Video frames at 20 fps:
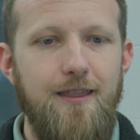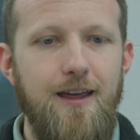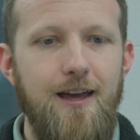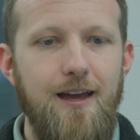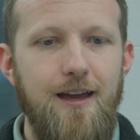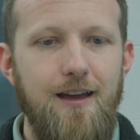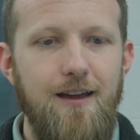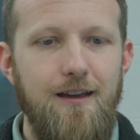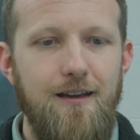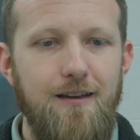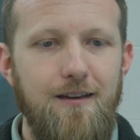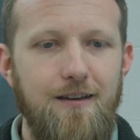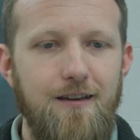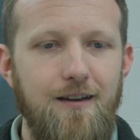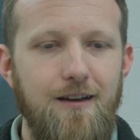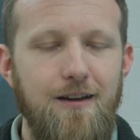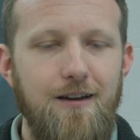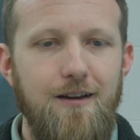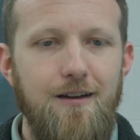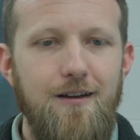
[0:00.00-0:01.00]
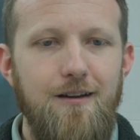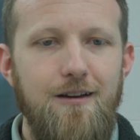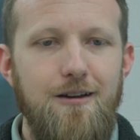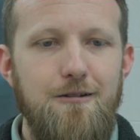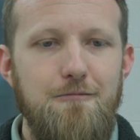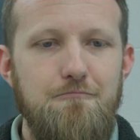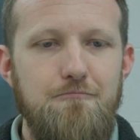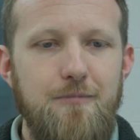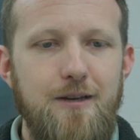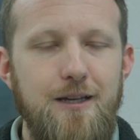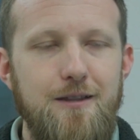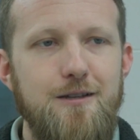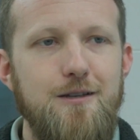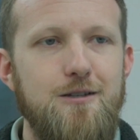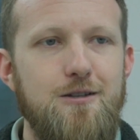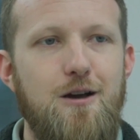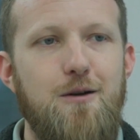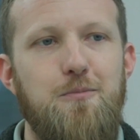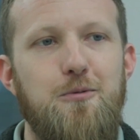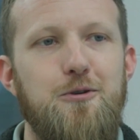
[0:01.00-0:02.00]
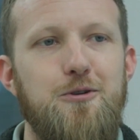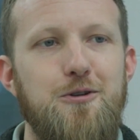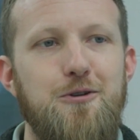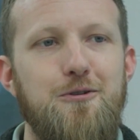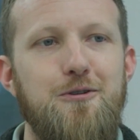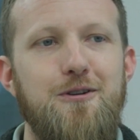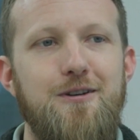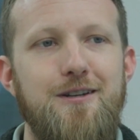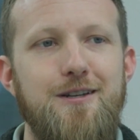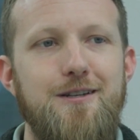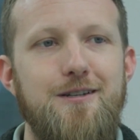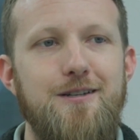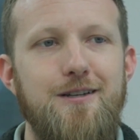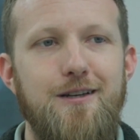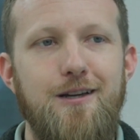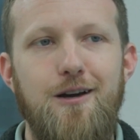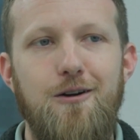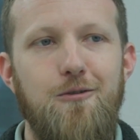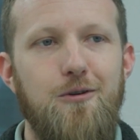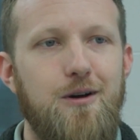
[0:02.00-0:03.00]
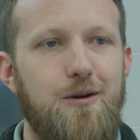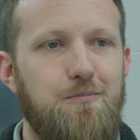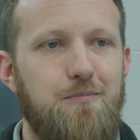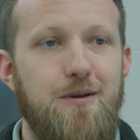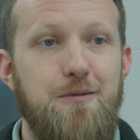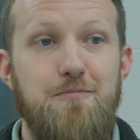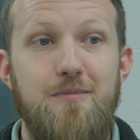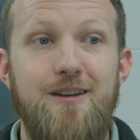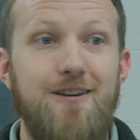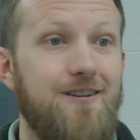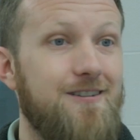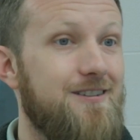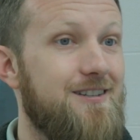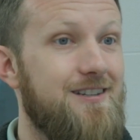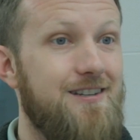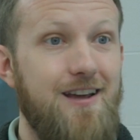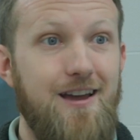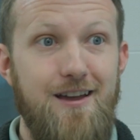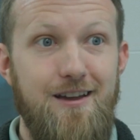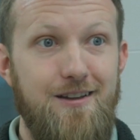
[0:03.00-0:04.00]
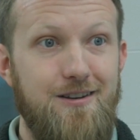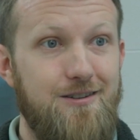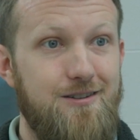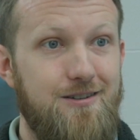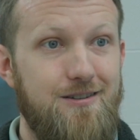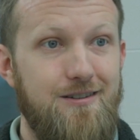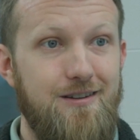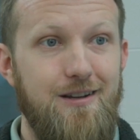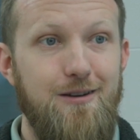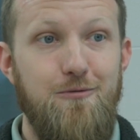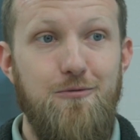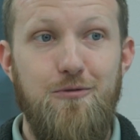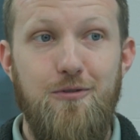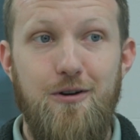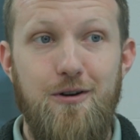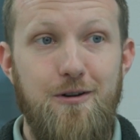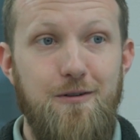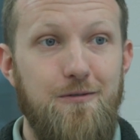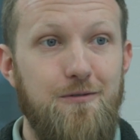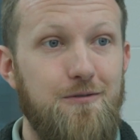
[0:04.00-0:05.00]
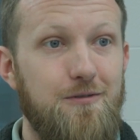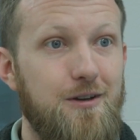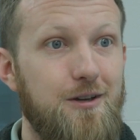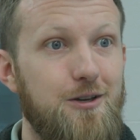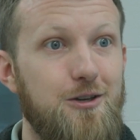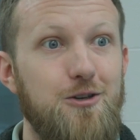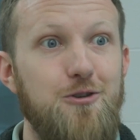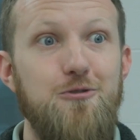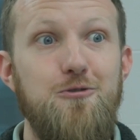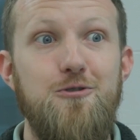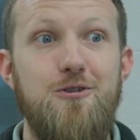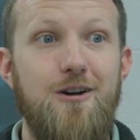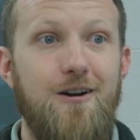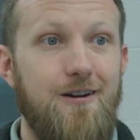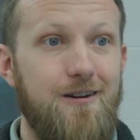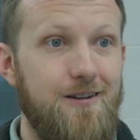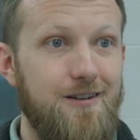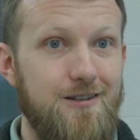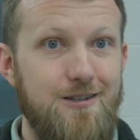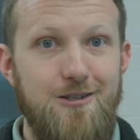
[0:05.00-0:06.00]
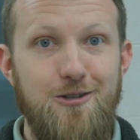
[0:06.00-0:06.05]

They get this opportunity to go up and be on stage in front of huge audience,